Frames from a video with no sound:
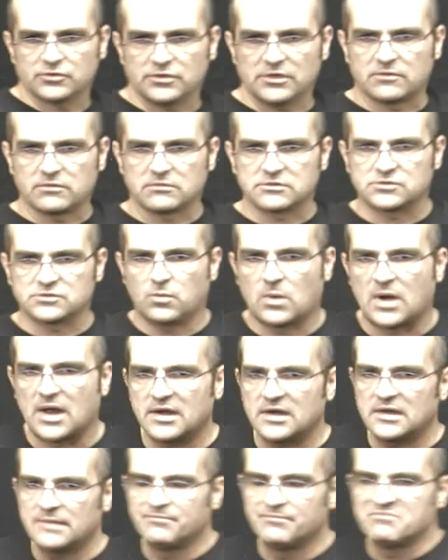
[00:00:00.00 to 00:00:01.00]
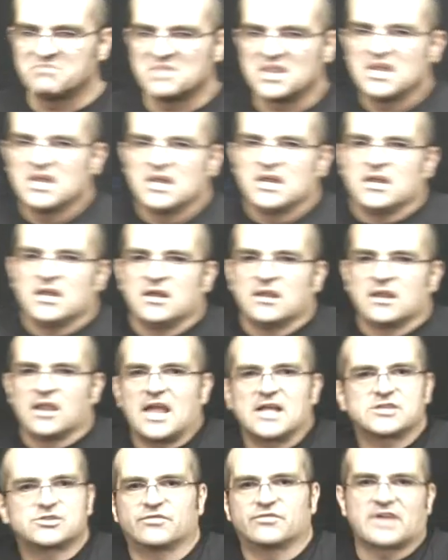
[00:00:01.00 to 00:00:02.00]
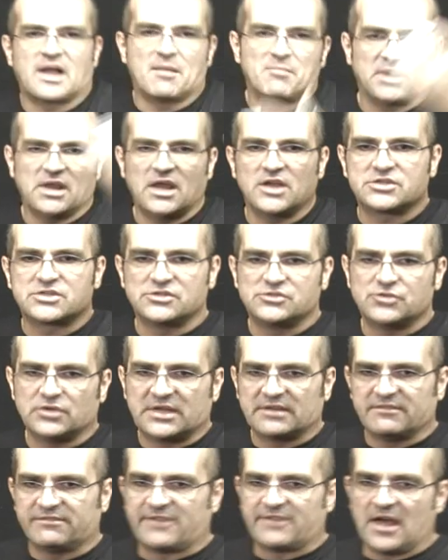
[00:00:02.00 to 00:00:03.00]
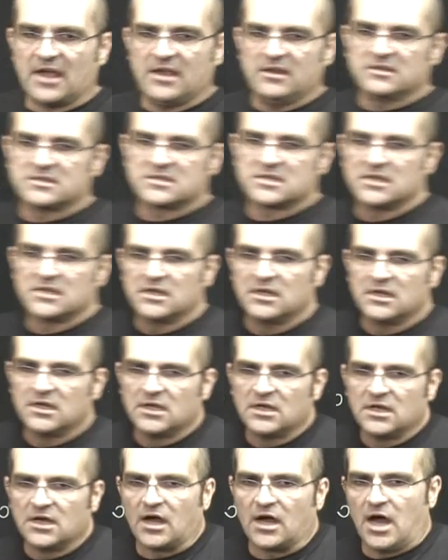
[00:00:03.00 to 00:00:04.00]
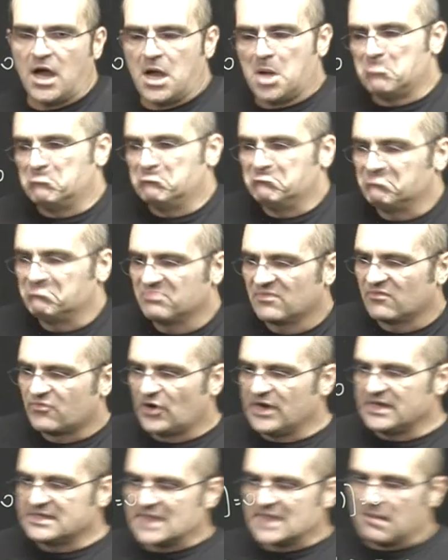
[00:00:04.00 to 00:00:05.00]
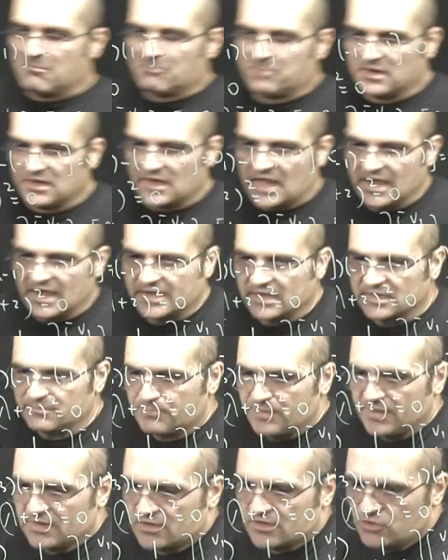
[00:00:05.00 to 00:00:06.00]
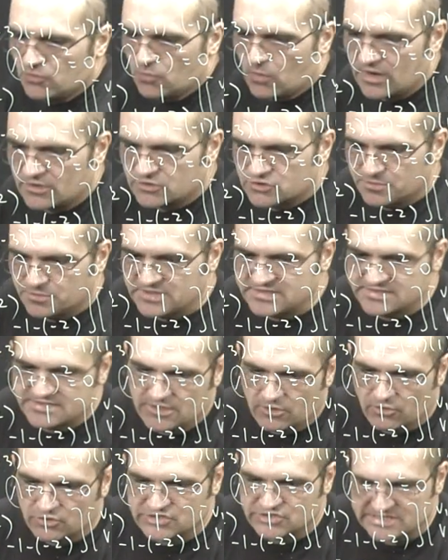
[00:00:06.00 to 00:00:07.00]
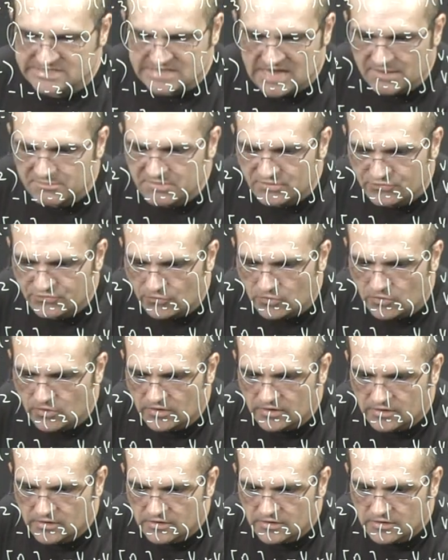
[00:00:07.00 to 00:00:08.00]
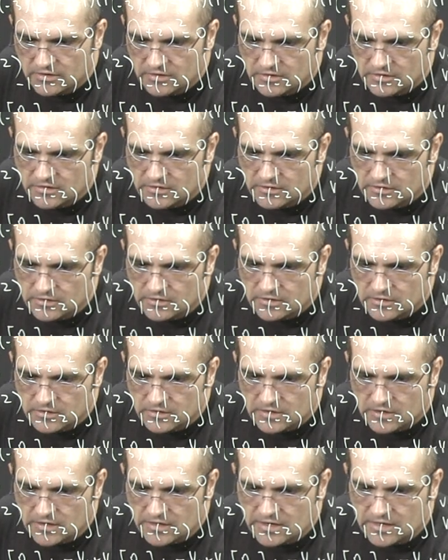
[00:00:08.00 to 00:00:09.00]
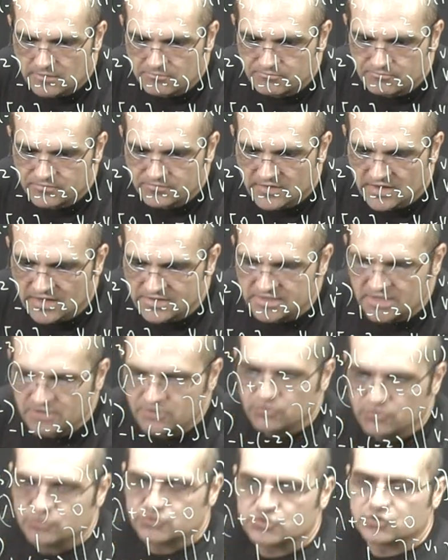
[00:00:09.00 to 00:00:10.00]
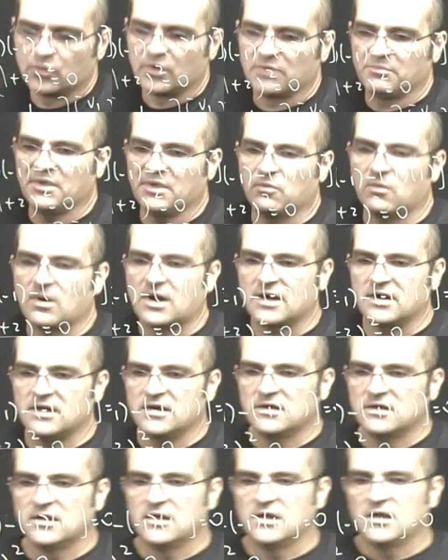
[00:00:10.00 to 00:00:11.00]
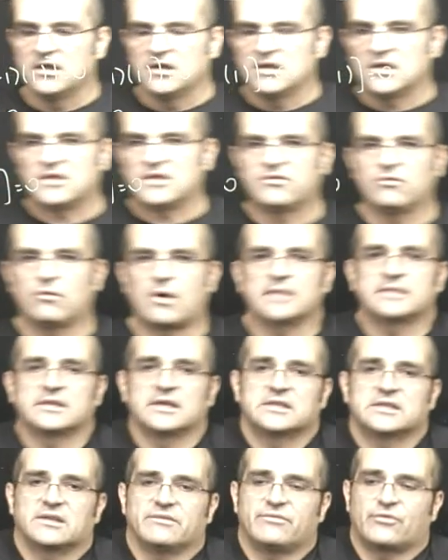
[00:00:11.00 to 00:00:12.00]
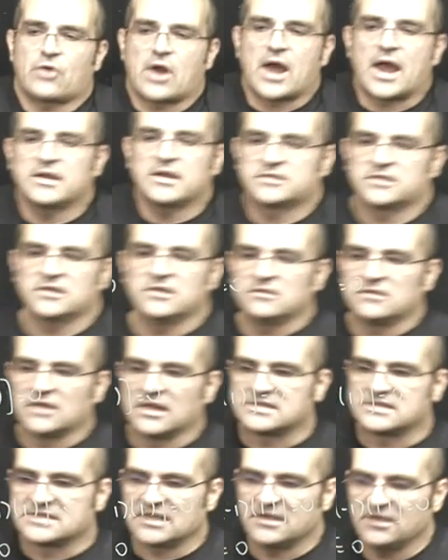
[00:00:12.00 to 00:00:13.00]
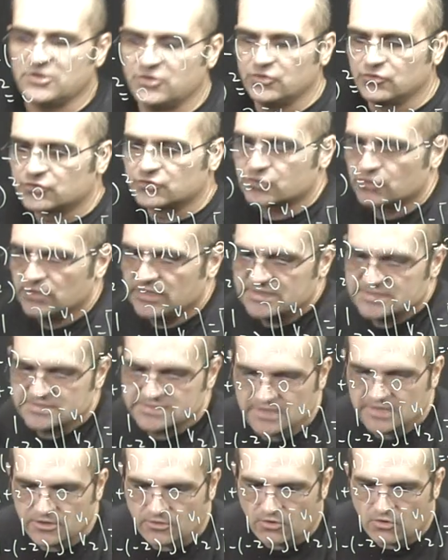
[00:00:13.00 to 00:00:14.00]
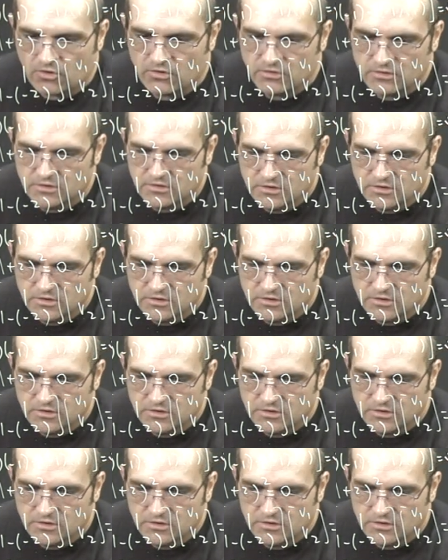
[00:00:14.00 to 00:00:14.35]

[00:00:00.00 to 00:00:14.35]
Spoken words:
equals 1. Lots of combinations you can find. For example, I can pick U1 to be 0 just like before, and then U2 will be 1. If you want a little variety, let's say U2 is 0,